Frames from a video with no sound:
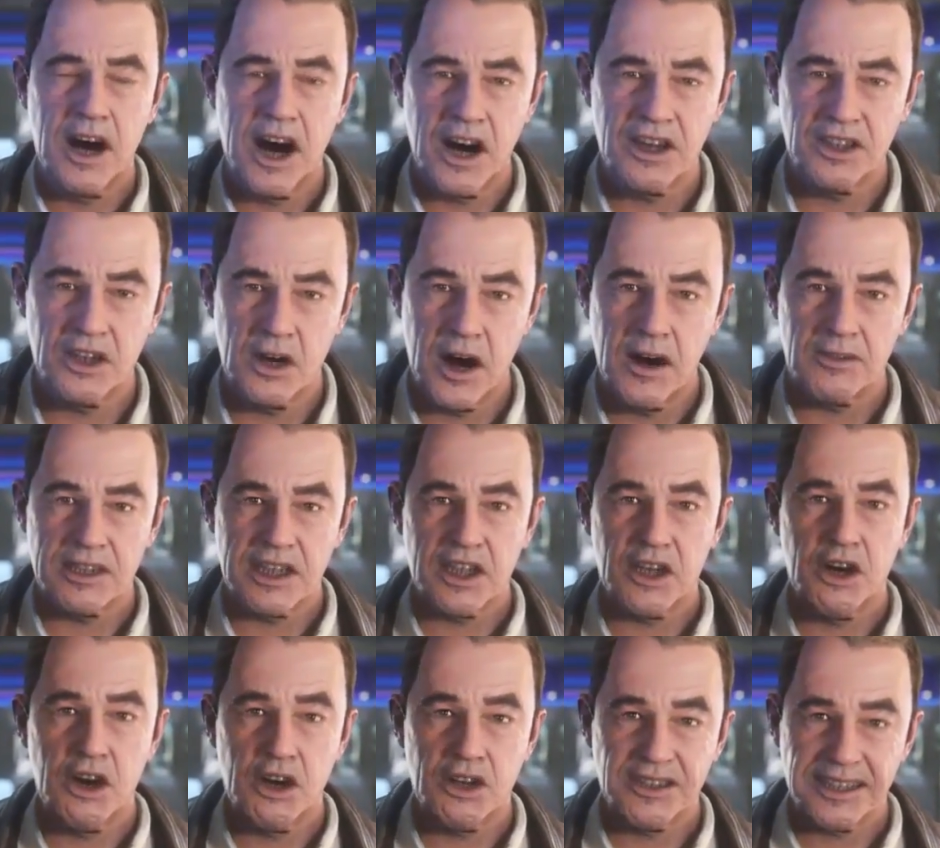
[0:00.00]
Throughout it
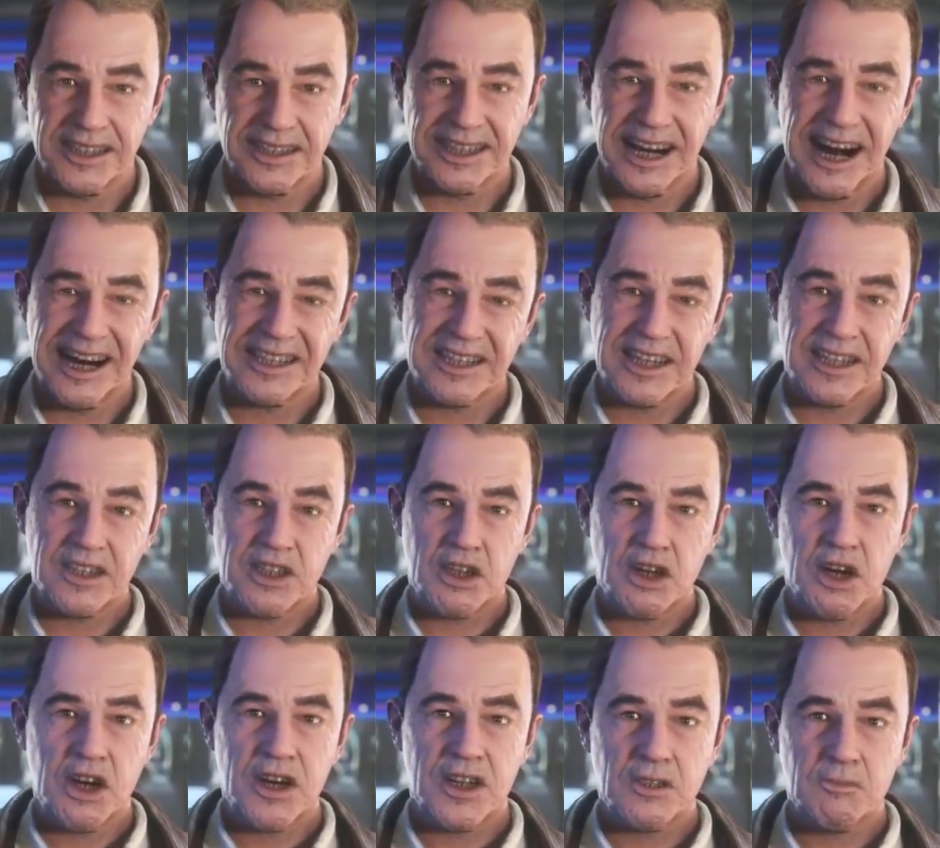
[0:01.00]
all, Galactic
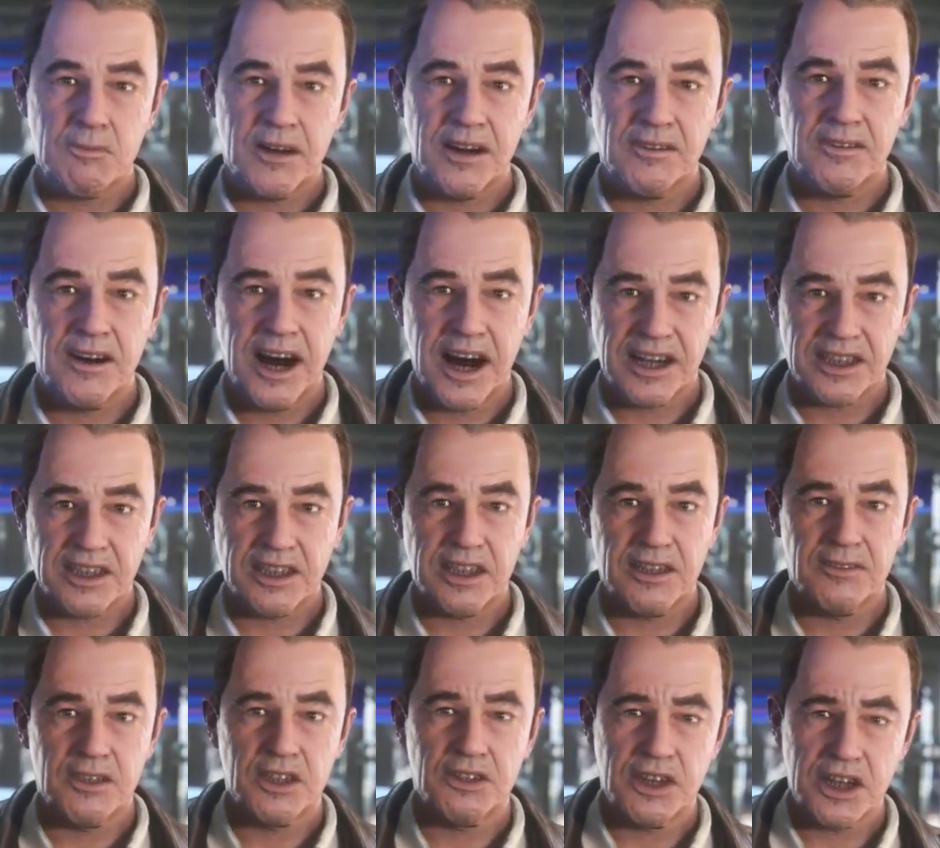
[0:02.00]
Tour has been there to
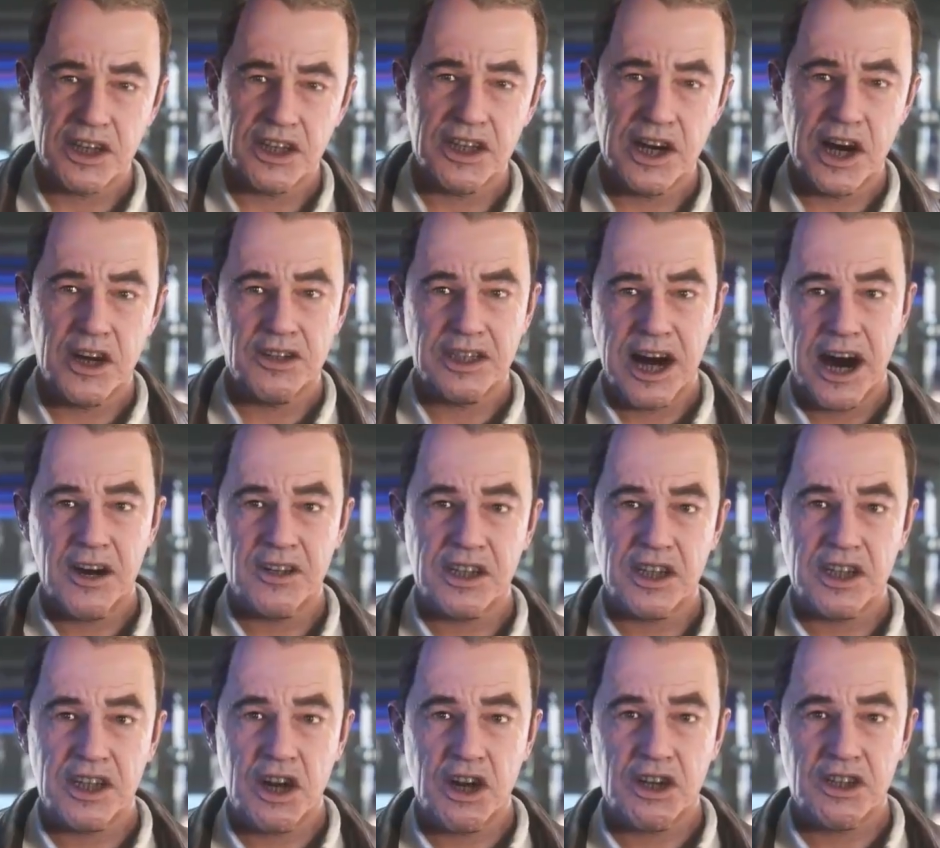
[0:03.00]
give you the lowdown you
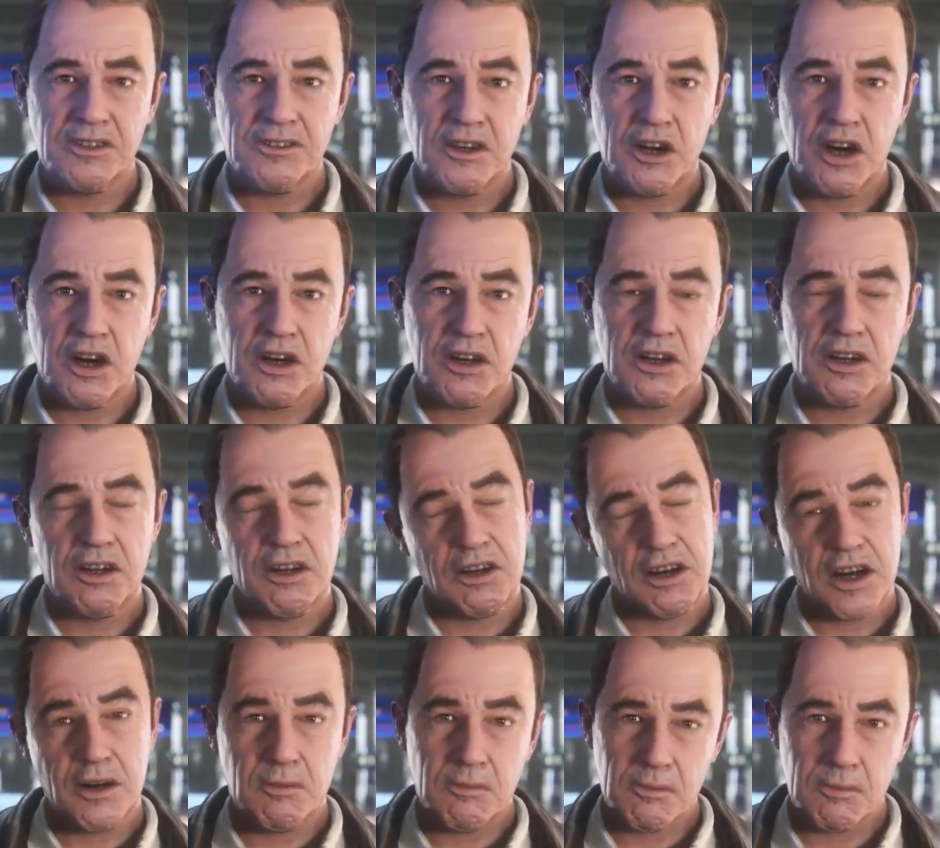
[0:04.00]
longed for
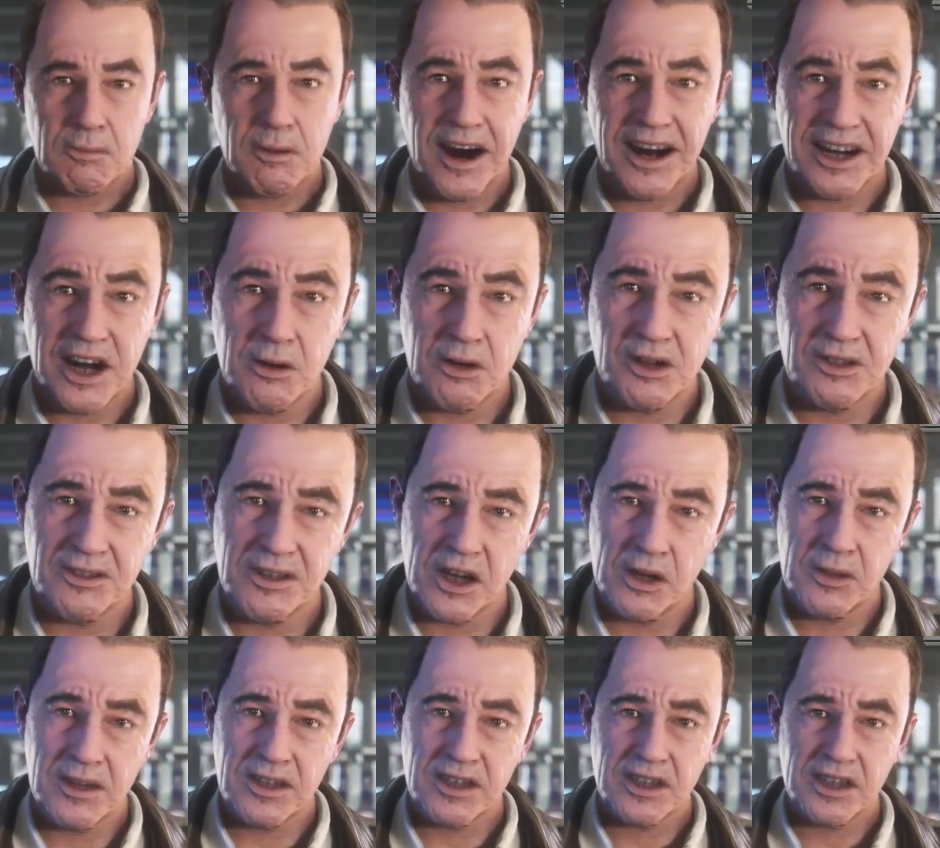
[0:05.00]
and bang up a few
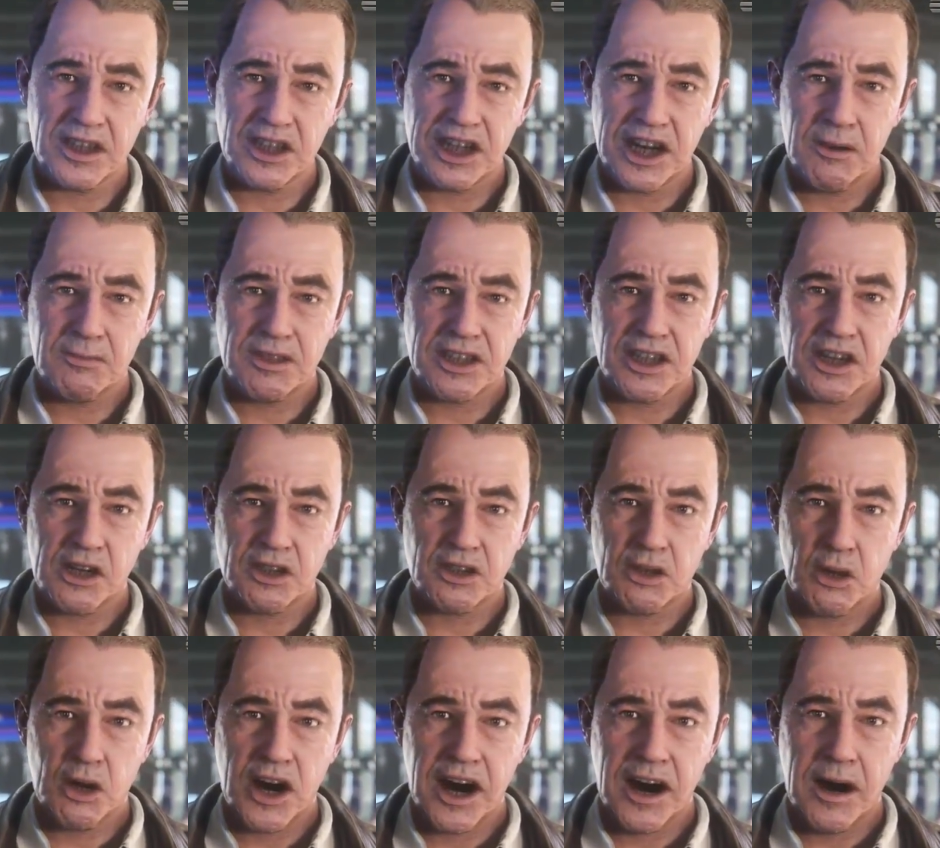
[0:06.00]
innocent ships along the
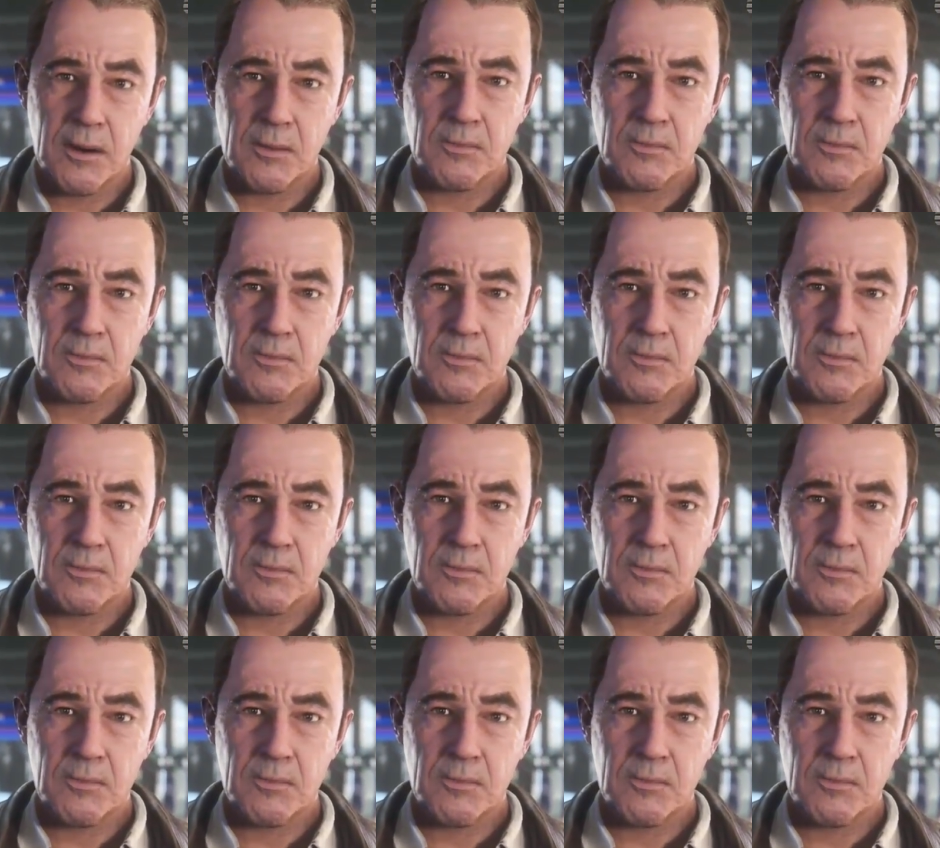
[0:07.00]
way.